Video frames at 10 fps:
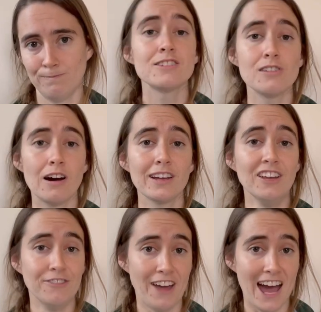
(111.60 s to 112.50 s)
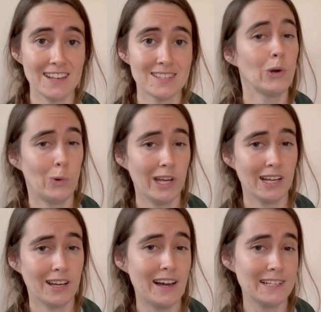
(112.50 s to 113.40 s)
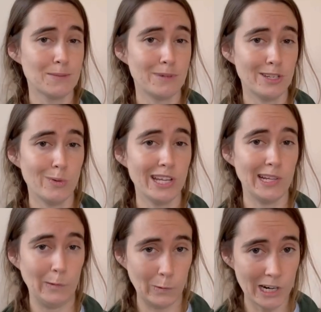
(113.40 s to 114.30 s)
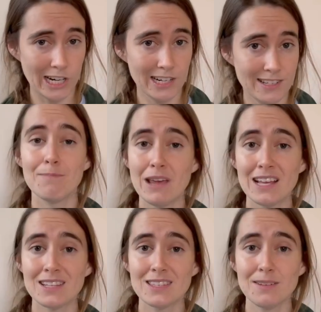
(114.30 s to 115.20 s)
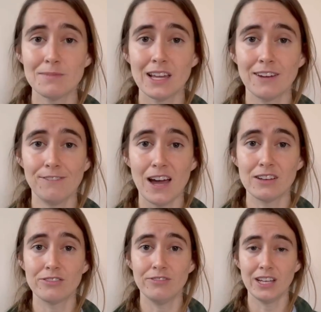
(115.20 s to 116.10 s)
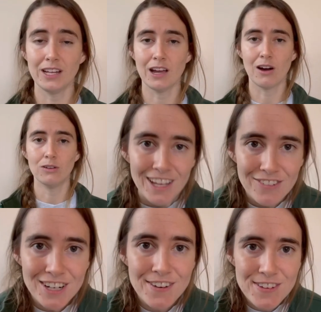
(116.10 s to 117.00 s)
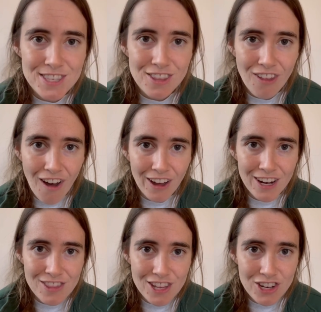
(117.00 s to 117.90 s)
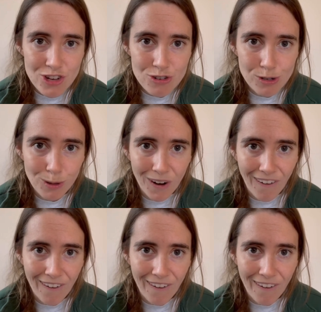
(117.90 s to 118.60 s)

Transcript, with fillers: Talking fast, quick cuts between words can make it seem like a fast video, even if it's longer than usual.